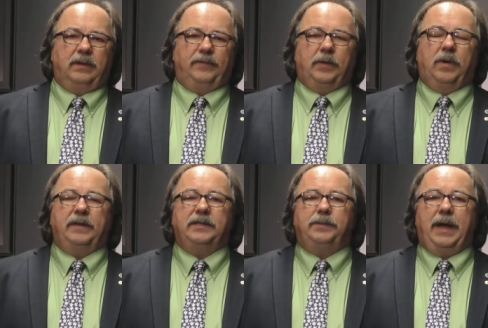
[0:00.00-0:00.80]
If the
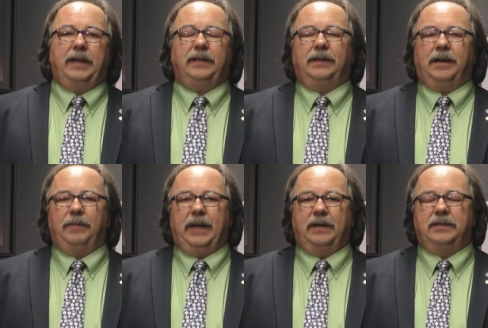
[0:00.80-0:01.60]
weather's bad, you can
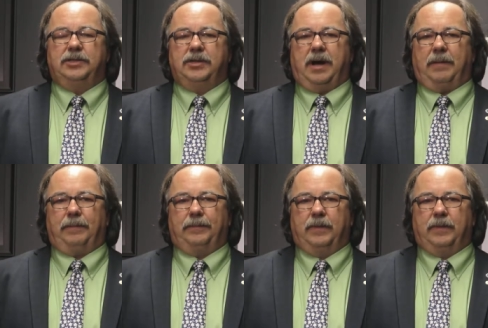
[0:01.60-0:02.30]
come here to the shop.